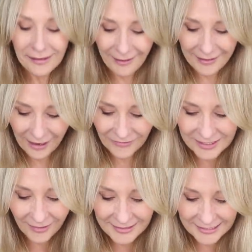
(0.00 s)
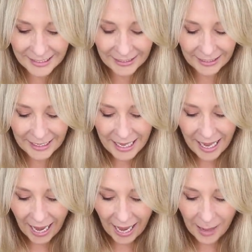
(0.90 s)
I love a slight tingling.
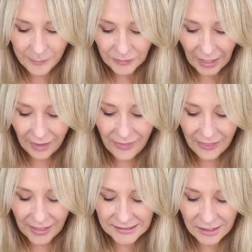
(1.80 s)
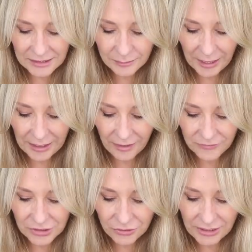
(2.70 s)
Um, and then they start to peel
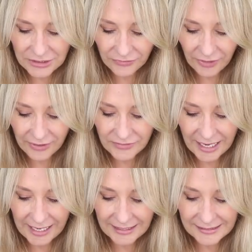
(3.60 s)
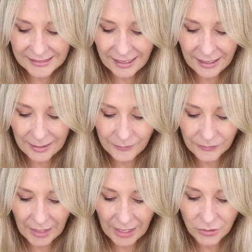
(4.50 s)
after three to five days,
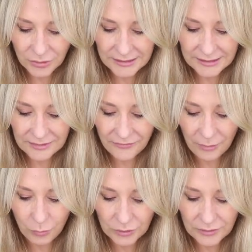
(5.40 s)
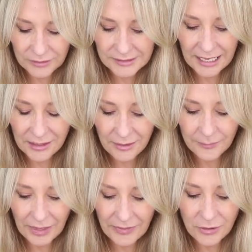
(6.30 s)
um, and your fin will ski,
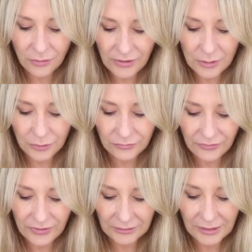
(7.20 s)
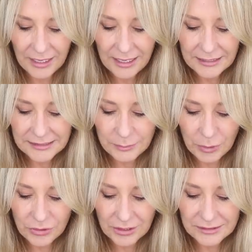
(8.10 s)
and then your feet will feel
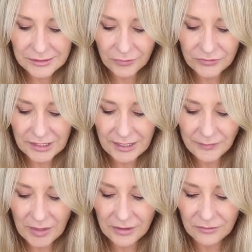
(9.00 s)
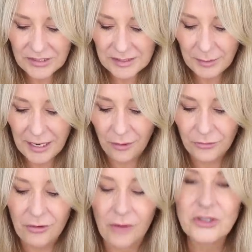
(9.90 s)
smoother, softer, and visibly
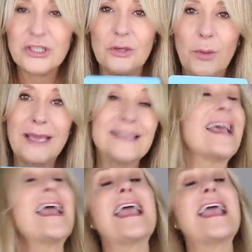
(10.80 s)
healthier after two weeks.